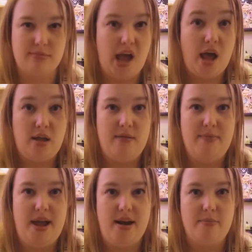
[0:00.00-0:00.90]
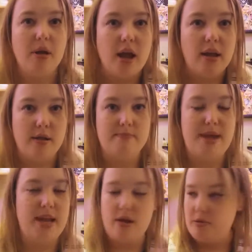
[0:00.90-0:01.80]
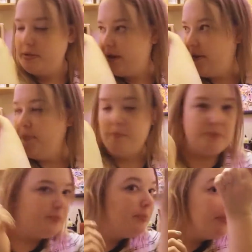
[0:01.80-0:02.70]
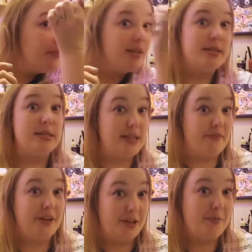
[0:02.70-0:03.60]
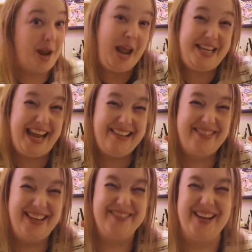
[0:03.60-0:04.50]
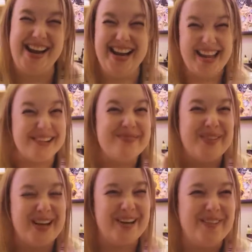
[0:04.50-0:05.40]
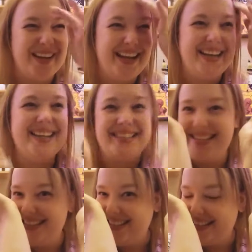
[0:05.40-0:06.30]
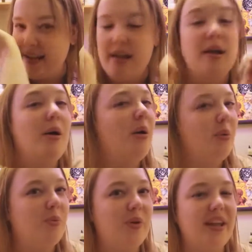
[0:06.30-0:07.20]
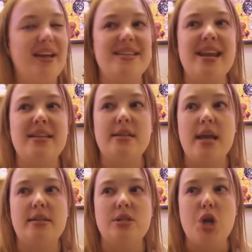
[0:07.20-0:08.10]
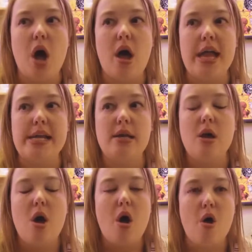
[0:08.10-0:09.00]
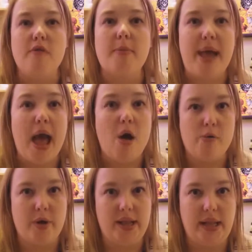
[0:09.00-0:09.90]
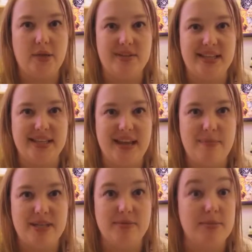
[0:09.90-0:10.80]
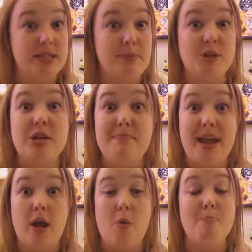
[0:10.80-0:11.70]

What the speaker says: I love pineapple, I love mango, so this is definitely one I definitely want to get a bigger one in, because this is really nice, and it's not overpowering like those scents can be sometimes, especially mango.